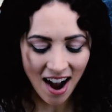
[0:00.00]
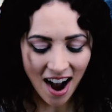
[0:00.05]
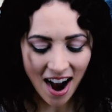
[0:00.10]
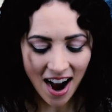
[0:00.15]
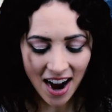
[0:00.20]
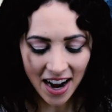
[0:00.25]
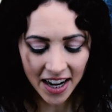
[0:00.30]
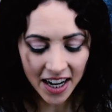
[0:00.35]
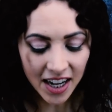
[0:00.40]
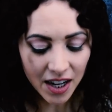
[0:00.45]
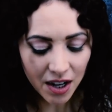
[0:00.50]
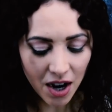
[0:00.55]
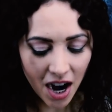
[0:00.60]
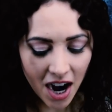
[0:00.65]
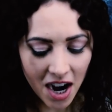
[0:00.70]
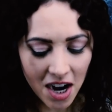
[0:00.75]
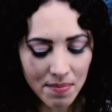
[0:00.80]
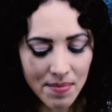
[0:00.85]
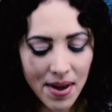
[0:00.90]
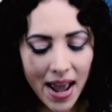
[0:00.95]
I
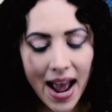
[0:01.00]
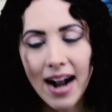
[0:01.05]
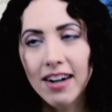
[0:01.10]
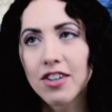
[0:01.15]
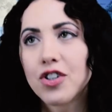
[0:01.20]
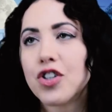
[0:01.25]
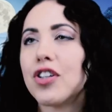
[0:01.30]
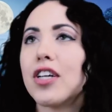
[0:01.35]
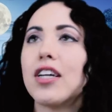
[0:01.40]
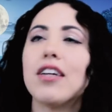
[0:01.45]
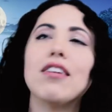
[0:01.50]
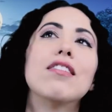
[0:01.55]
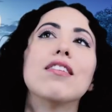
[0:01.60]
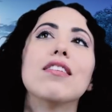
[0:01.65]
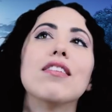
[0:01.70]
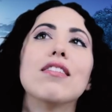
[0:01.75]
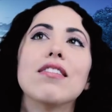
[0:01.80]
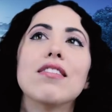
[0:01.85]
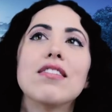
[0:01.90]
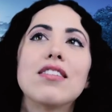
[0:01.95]
um, actually,
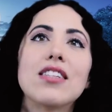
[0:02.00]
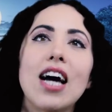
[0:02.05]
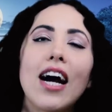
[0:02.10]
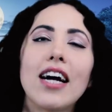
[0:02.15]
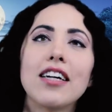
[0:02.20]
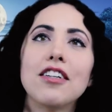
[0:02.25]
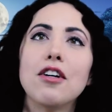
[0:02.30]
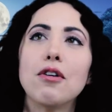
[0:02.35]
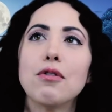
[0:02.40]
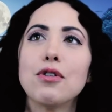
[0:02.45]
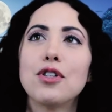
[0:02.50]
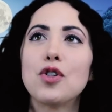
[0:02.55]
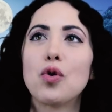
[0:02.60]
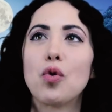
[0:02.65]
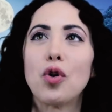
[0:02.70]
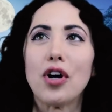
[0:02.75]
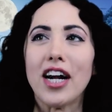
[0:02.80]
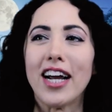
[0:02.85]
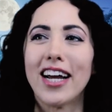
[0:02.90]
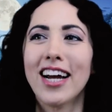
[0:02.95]
side note
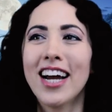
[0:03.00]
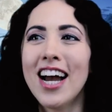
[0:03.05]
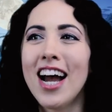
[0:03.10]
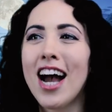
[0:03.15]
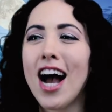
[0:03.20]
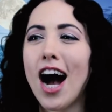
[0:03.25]
story,